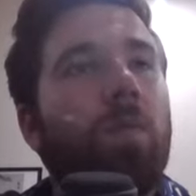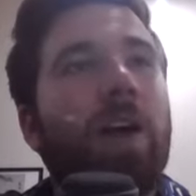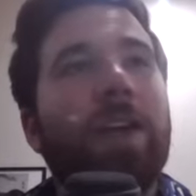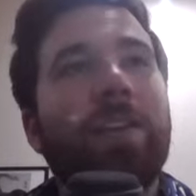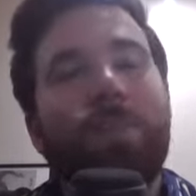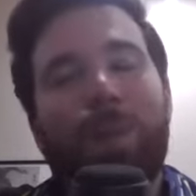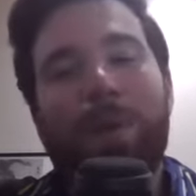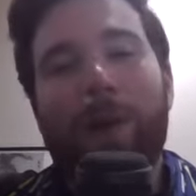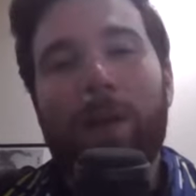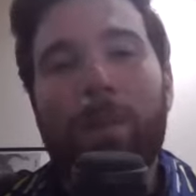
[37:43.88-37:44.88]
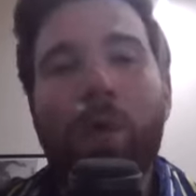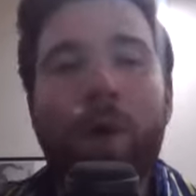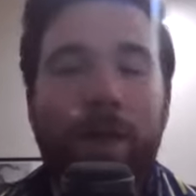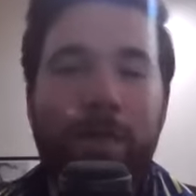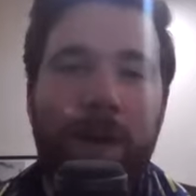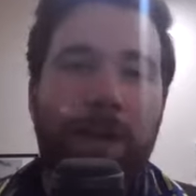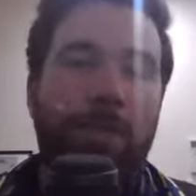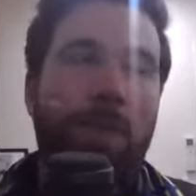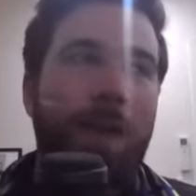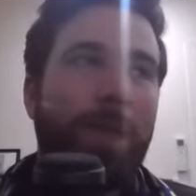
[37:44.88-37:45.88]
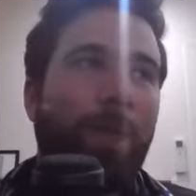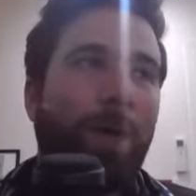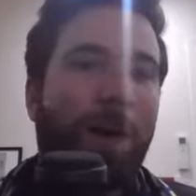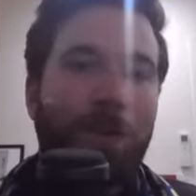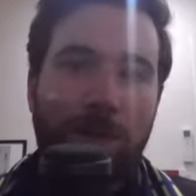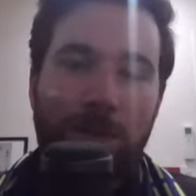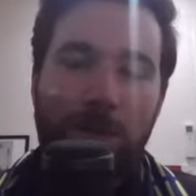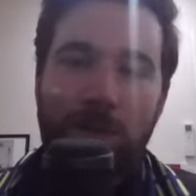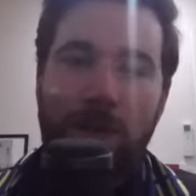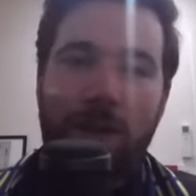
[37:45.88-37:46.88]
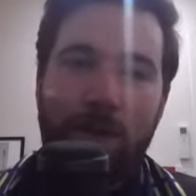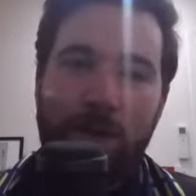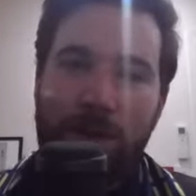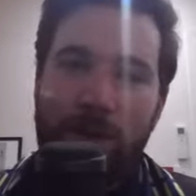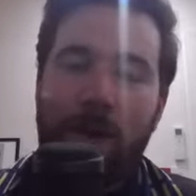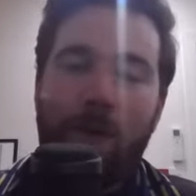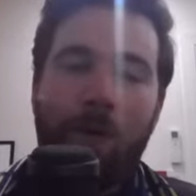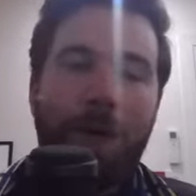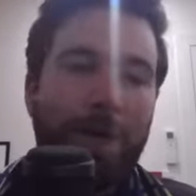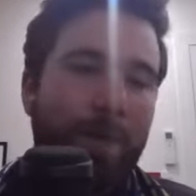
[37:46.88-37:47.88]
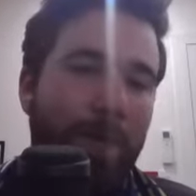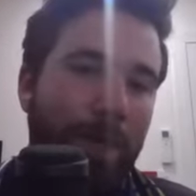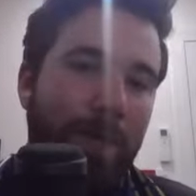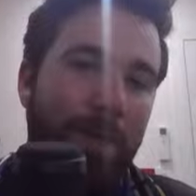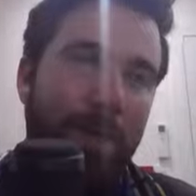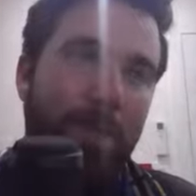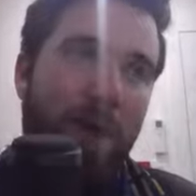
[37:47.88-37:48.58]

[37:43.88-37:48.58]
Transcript: I guess people got a point, right, if they lost the shootout. Is that how it went? Do